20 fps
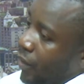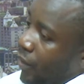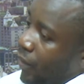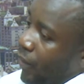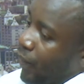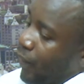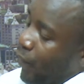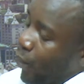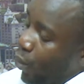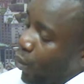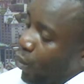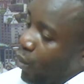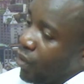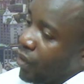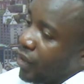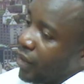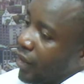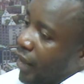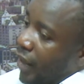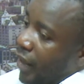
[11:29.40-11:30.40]

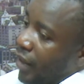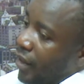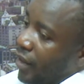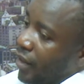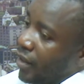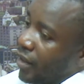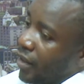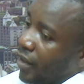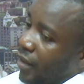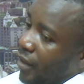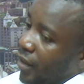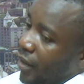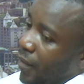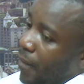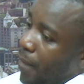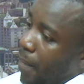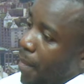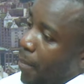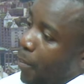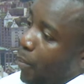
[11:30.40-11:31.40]
follows and
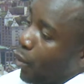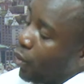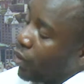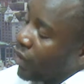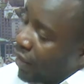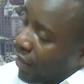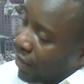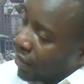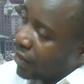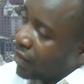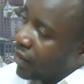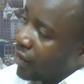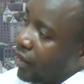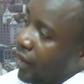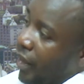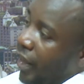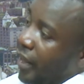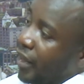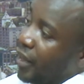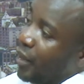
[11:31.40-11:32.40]

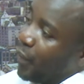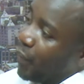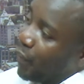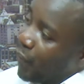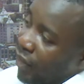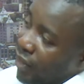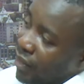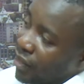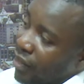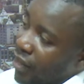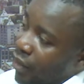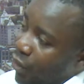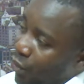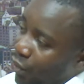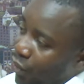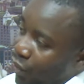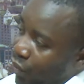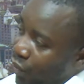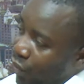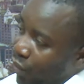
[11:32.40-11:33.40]
protects and defends the
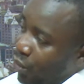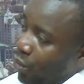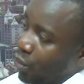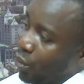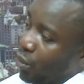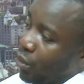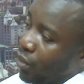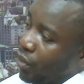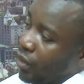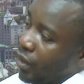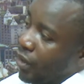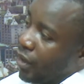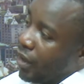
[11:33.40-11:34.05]
Constitution